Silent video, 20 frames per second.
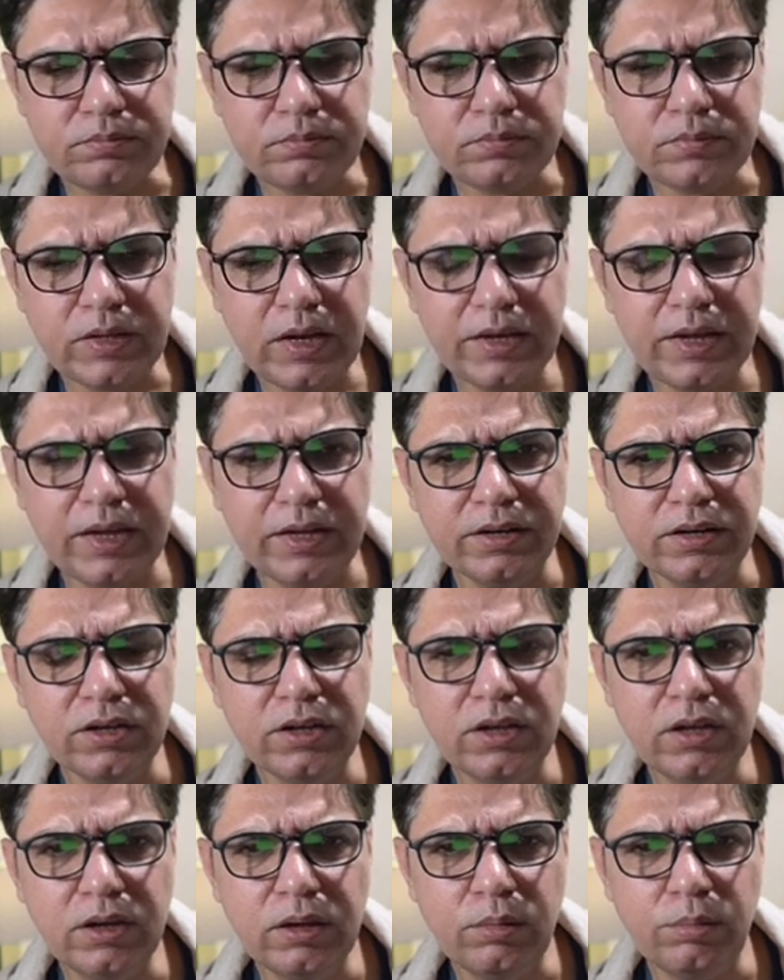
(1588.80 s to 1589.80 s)
Again,
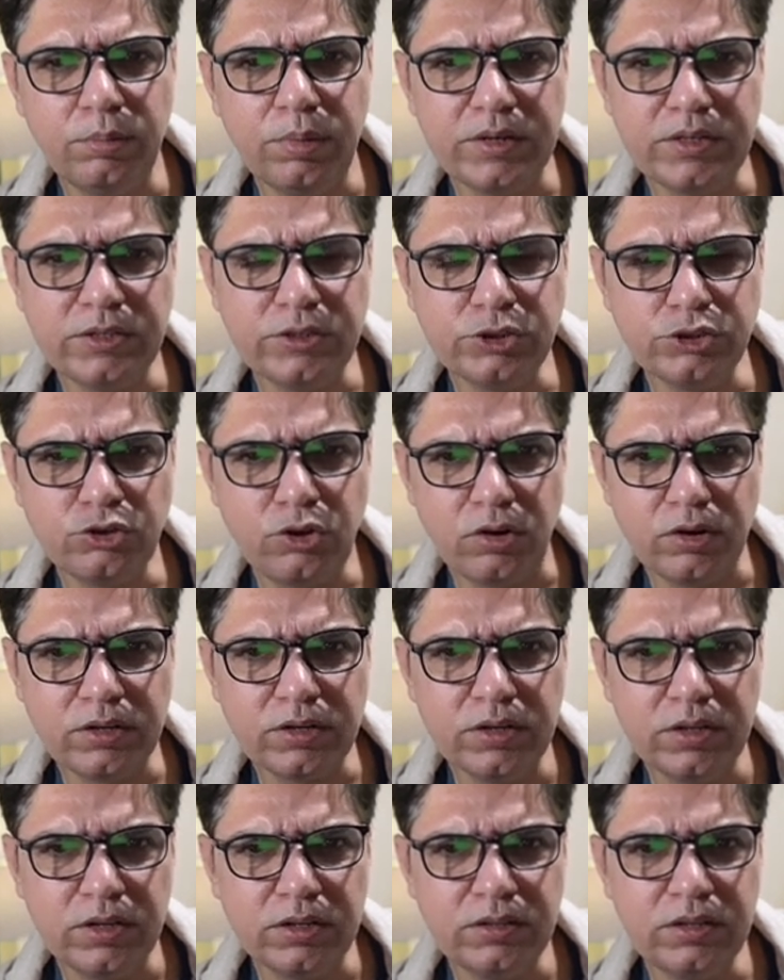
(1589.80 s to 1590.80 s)
but in short,
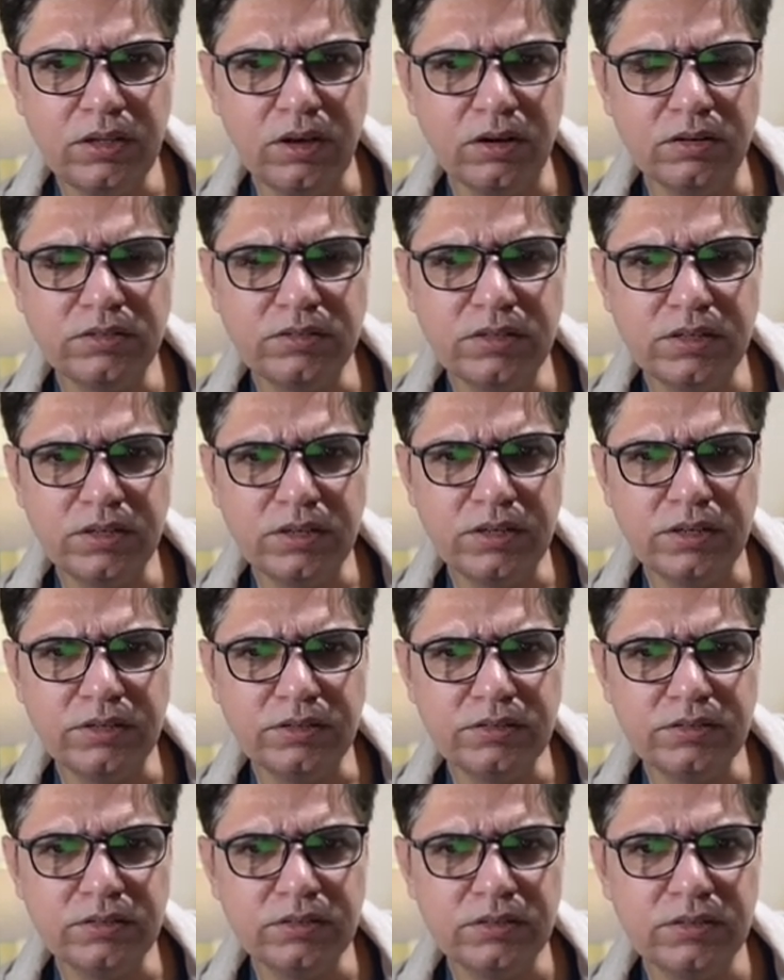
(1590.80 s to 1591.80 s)
the answer
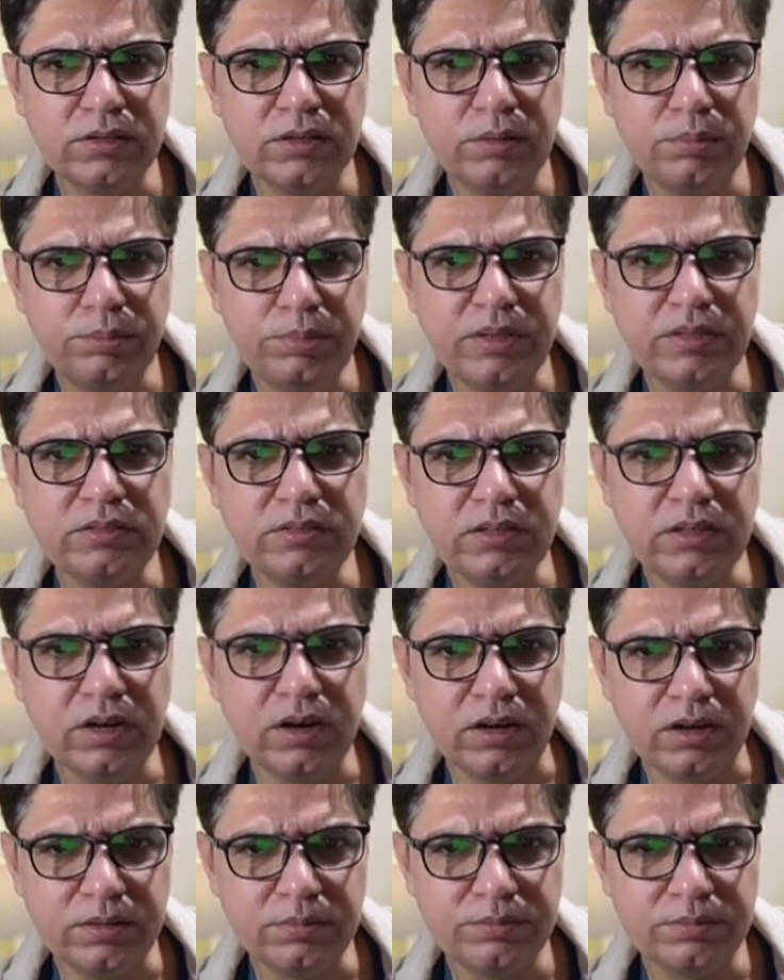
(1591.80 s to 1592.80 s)
is
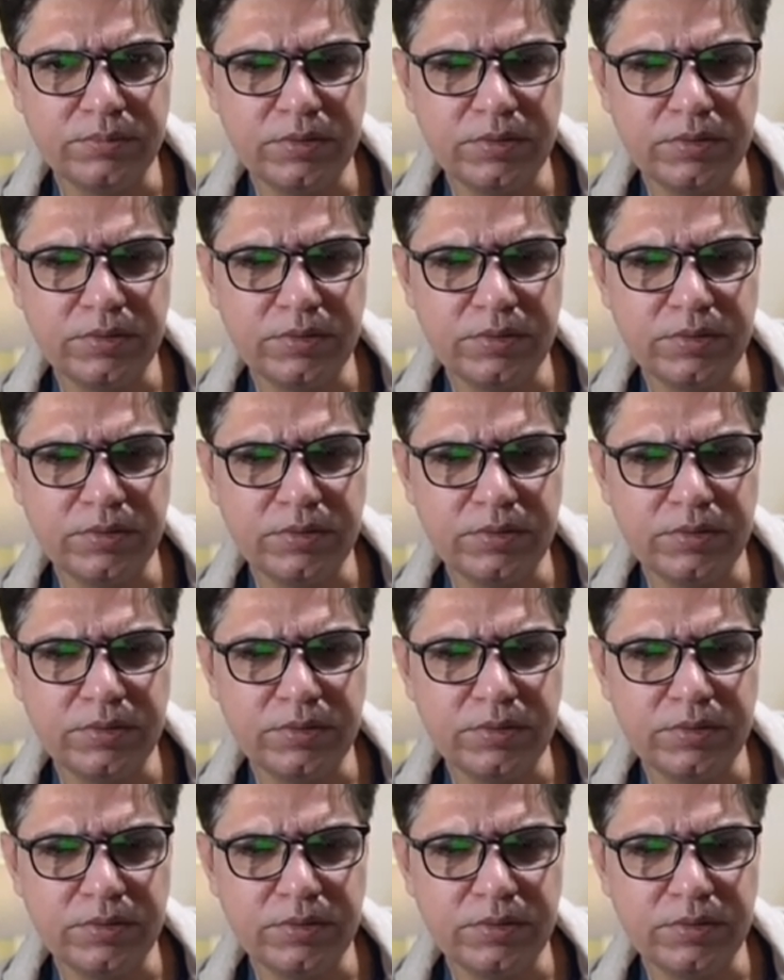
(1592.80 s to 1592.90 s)
PCR.